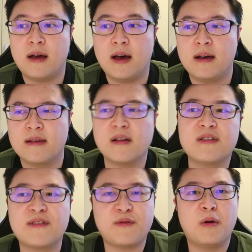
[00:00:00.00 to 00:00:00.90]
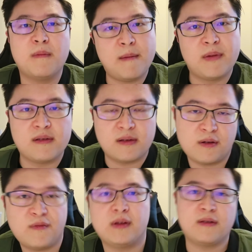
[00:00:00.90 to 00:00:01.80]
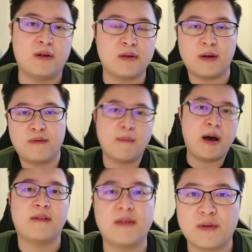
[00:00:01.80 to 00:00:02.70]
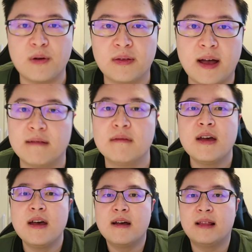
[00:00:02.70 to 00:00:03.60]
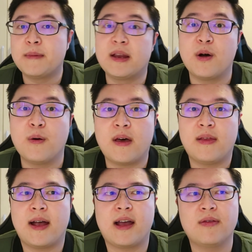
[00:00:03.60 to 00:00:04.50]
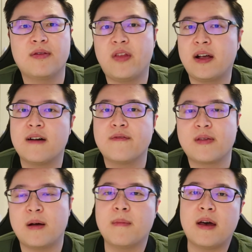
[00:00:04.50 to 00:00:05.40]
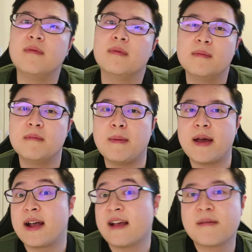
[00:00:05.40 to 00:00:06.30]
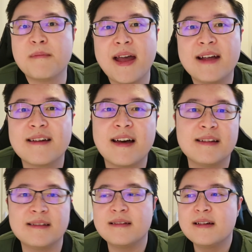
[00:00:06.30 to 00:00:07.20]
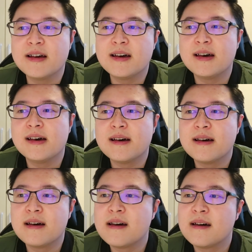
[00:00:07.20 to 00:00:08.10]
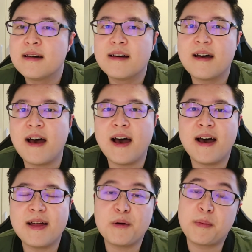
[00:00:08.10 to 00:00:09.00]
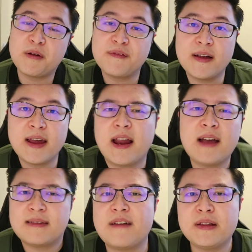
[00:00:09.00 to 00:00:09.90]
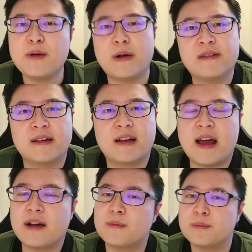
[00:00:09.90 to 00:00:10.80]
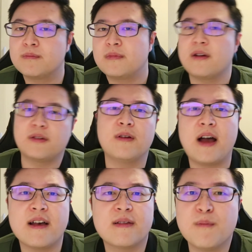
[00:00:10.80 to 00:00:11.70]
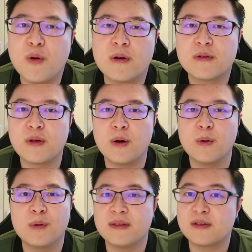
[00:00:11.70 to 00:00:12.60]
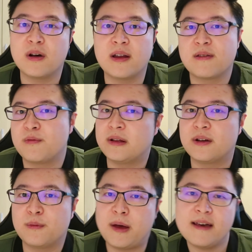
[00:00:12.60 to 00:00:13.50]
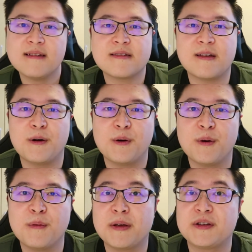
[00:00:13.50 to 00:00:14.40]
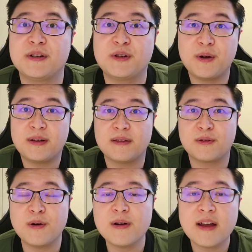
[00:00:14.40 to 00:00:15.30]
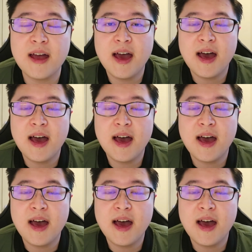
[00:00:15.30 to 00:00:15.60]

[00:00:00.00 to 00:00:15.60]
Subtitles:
it's not just for members, it's also for Discord. So if you're part of Discord, then let me know, then I can think of some and maybe I can get some made, and that would be really fun. And I definitely want to talk to you guys more, so Discord is a really good way, so make sure to join the Discord.